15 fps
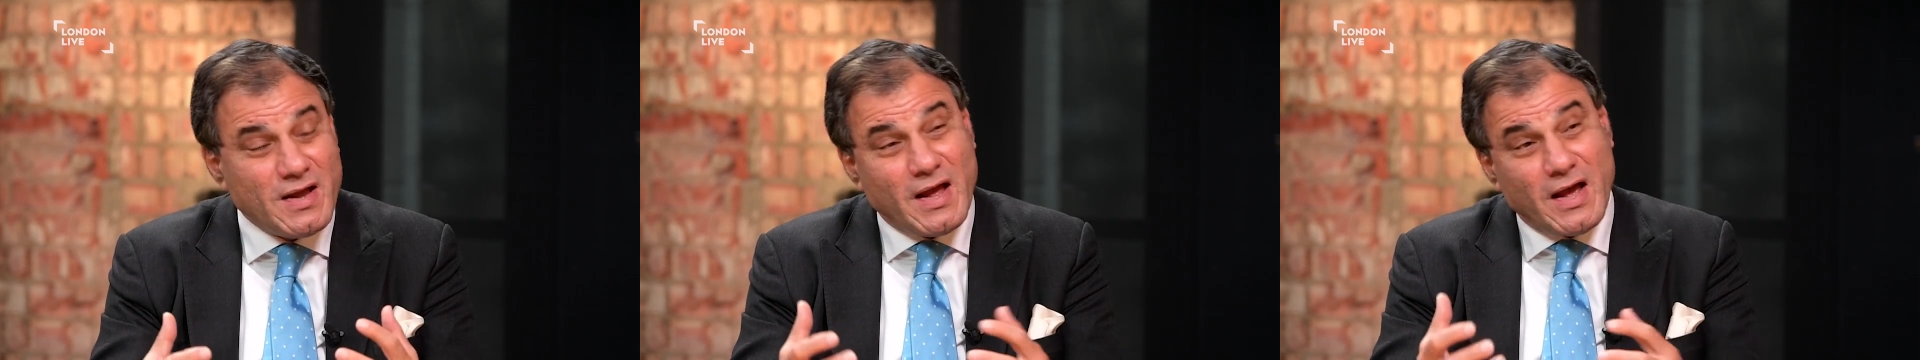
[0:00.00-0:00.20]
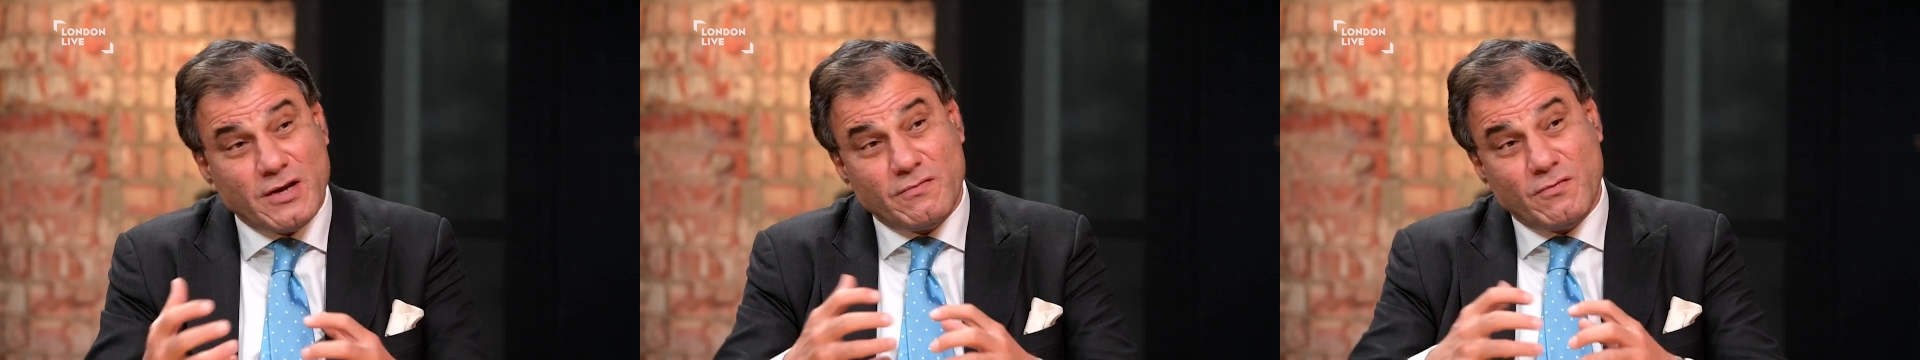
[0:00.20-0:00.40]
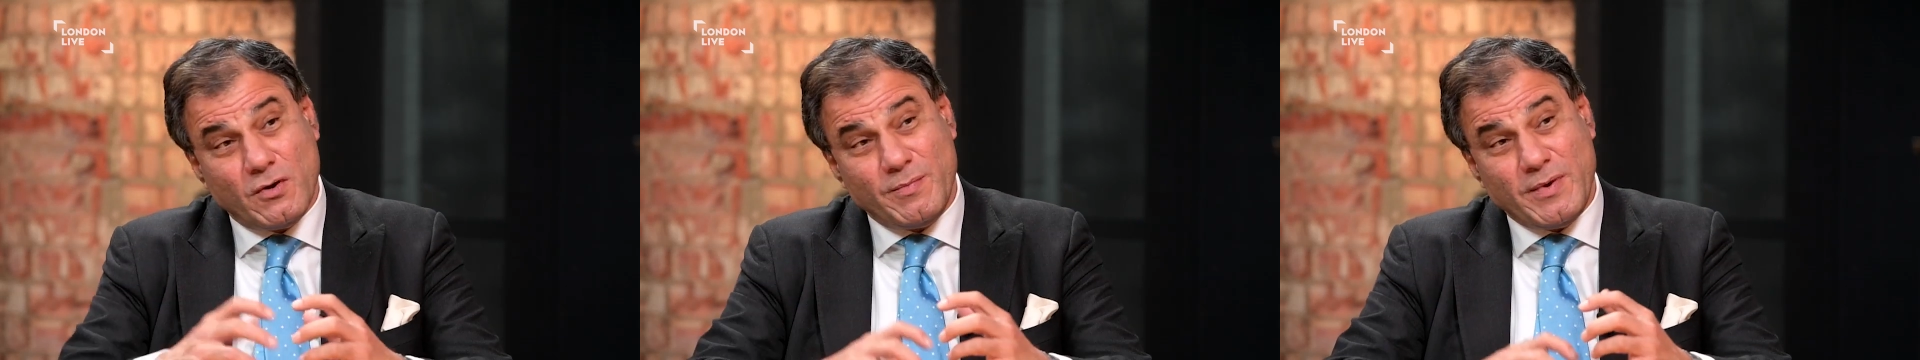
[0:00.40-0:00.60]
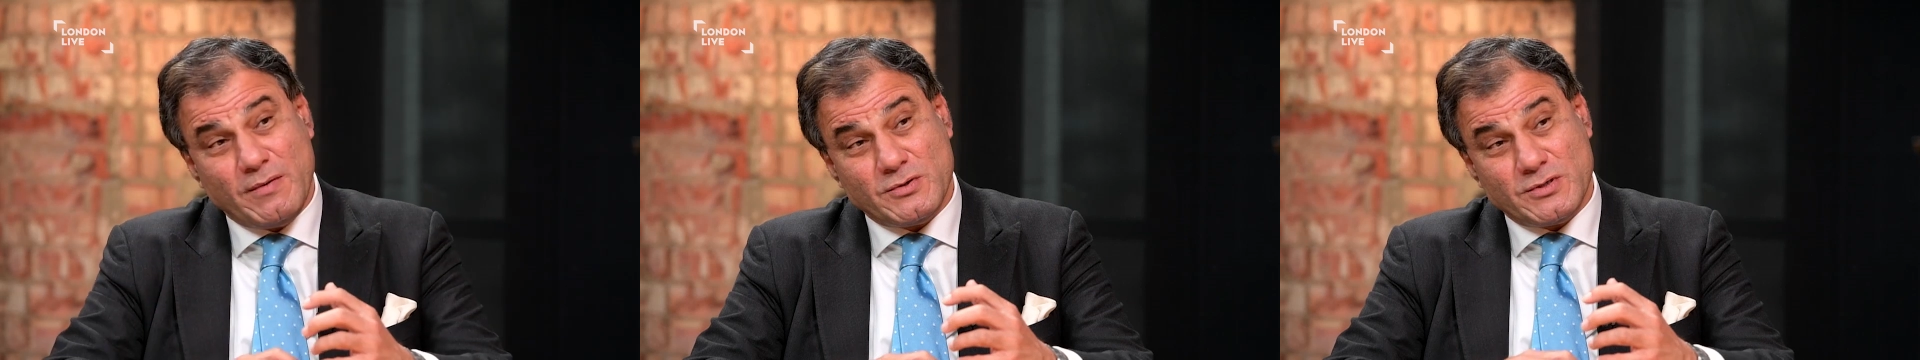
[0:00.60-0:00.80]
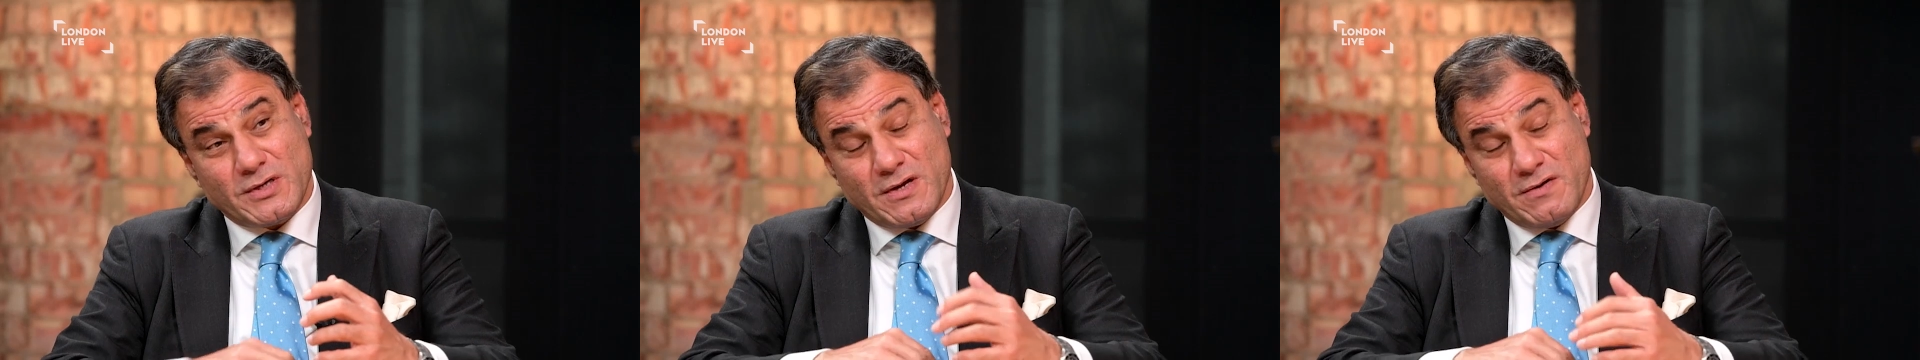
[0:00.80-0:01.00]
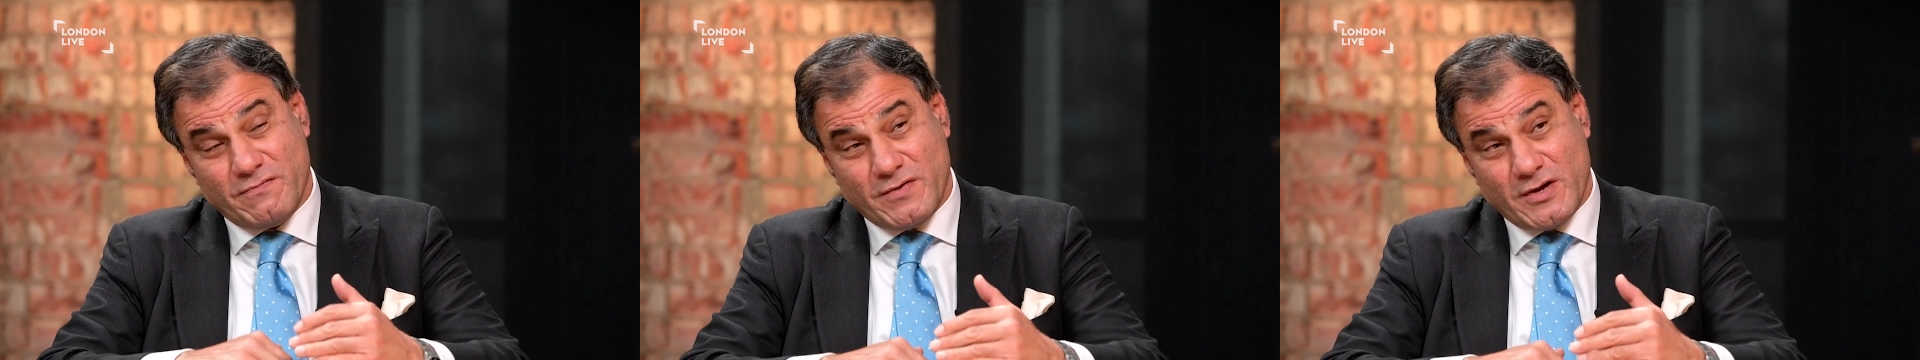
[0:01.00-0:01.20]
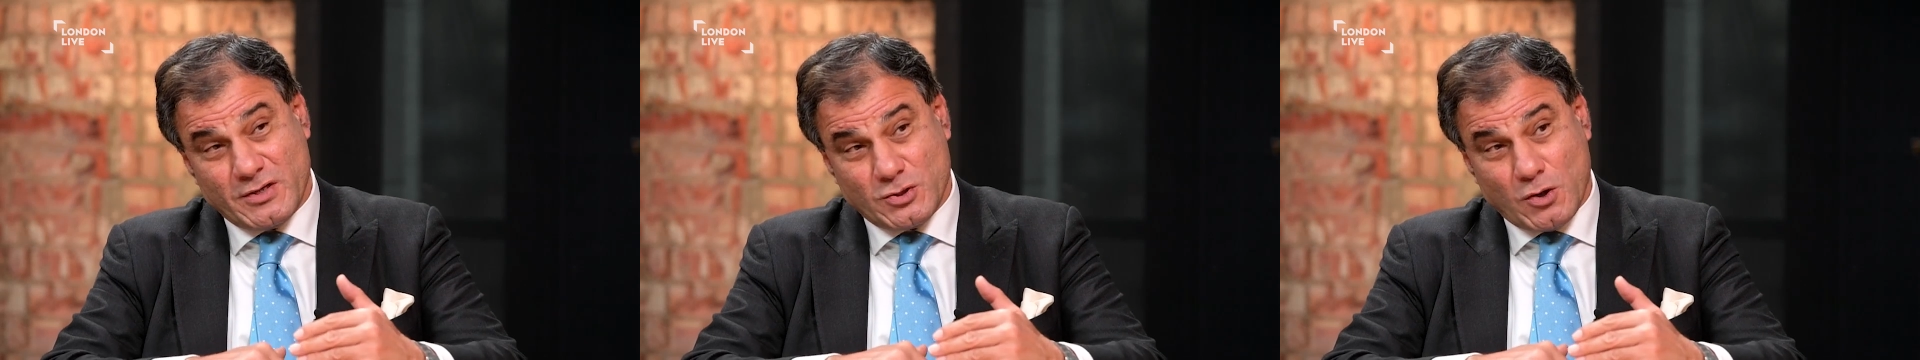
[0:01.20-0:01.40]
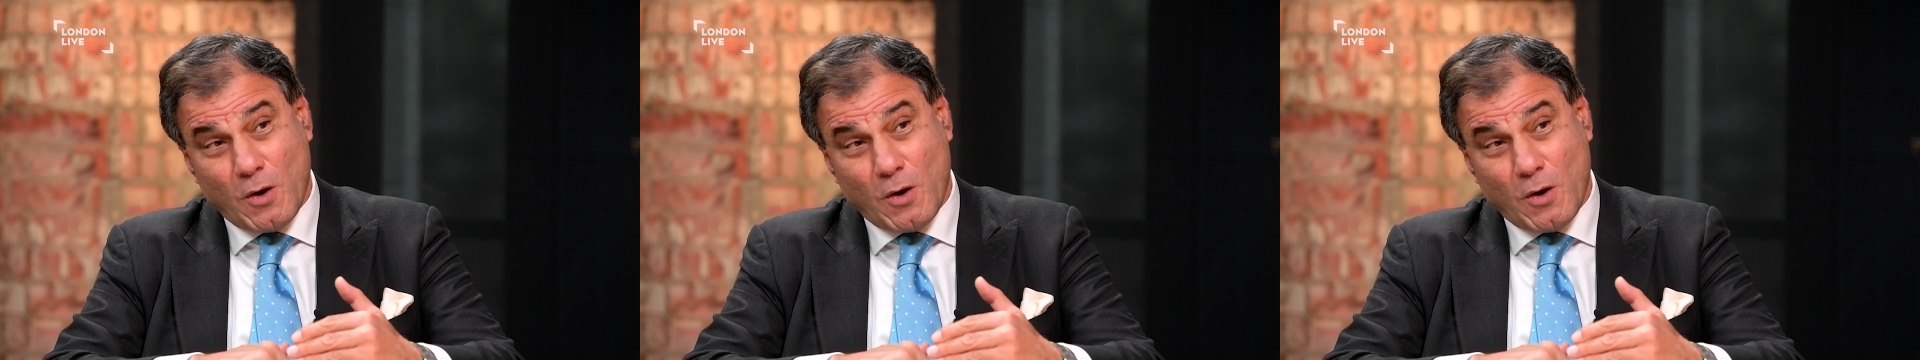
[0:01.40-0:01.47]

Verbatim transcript: And you've got to be able to convert